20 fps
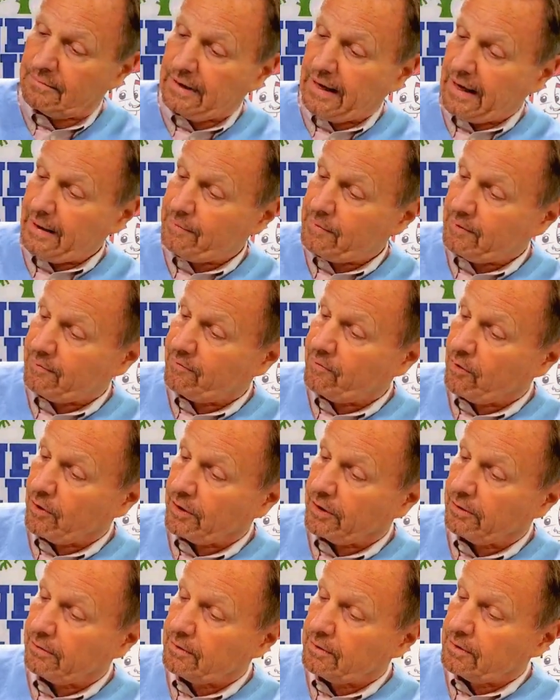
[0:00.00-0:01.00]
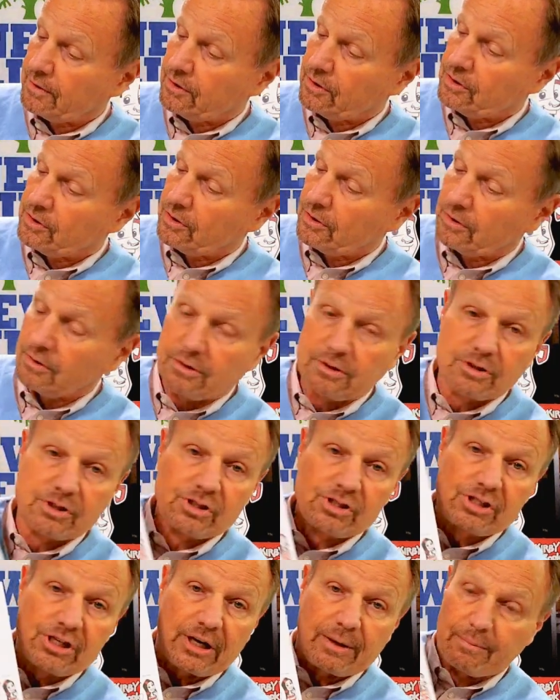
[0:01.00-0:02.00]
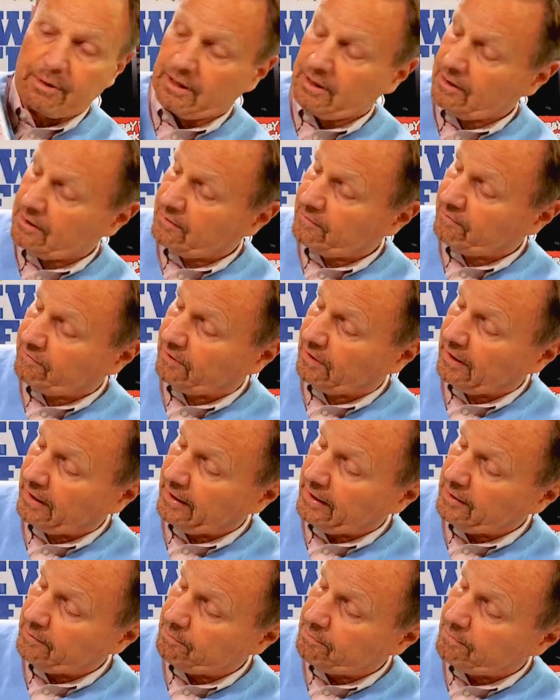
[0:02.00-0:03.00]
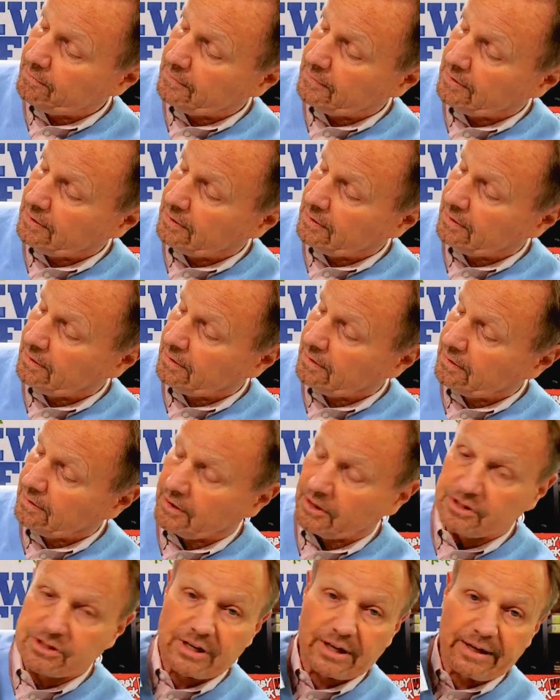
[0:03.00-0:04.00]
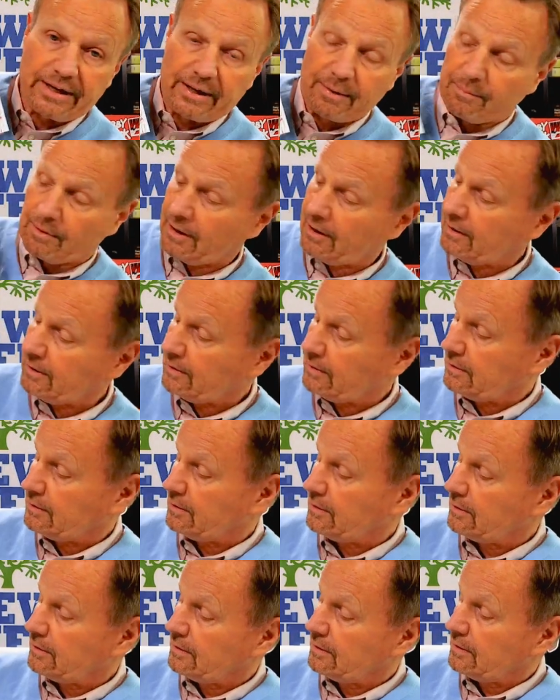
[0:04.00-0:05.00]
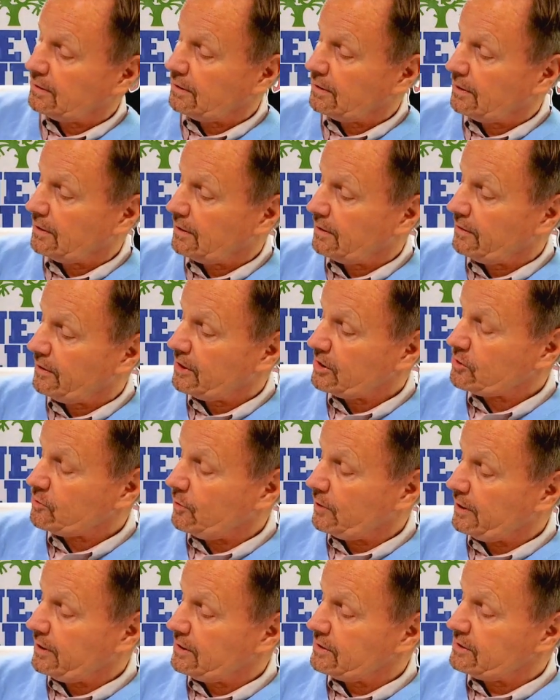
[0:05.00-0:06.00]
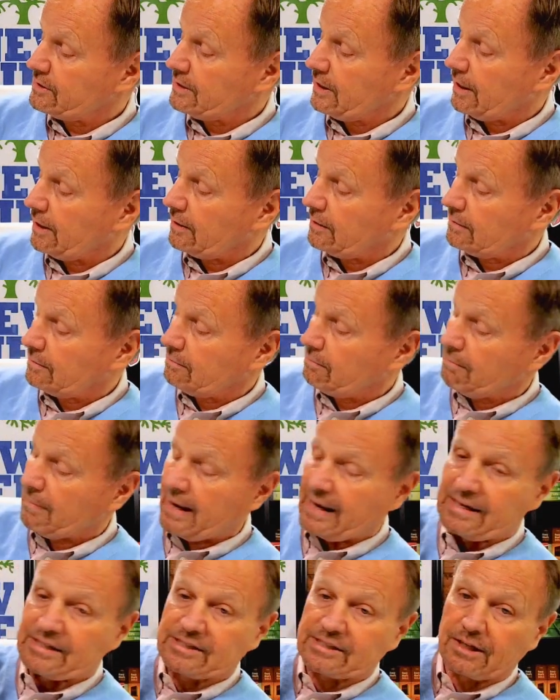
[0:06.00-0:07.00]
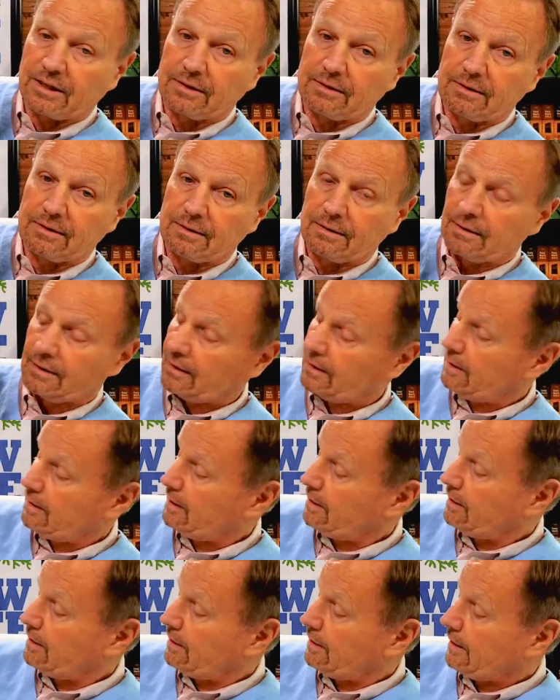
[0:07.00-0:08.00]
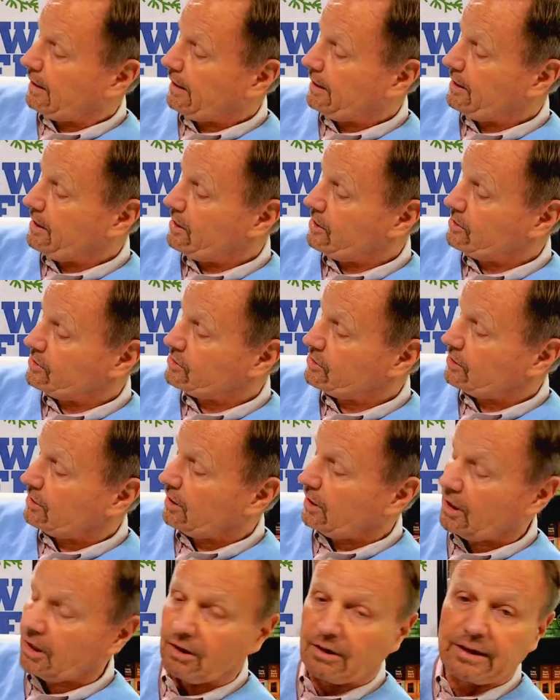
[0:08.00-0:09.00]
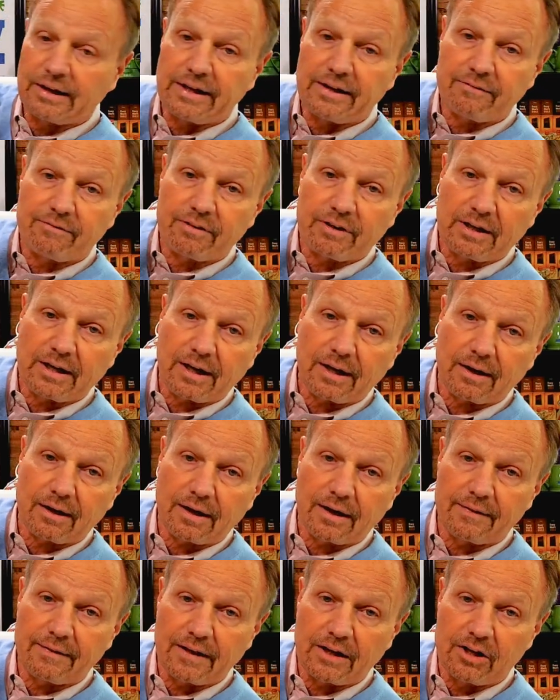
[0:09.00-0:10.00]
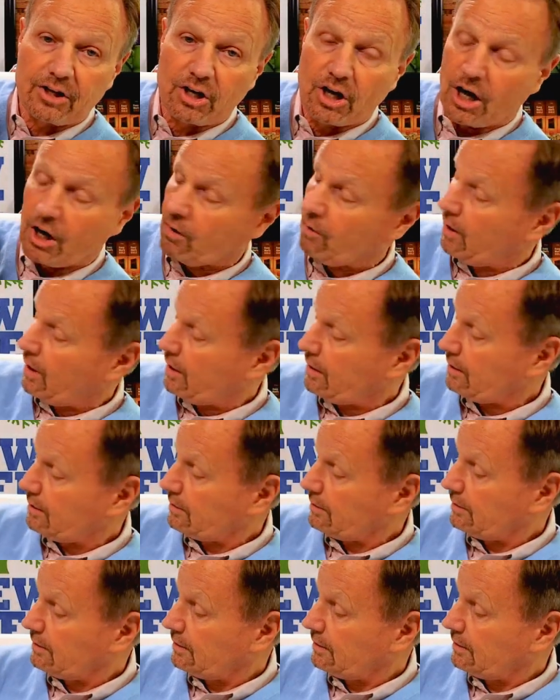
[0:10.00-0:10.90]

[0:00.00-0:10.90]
name them for you Jimmy, Philippe, there's Emma, this one is uh, Mason. And here's Olivia and then Noah.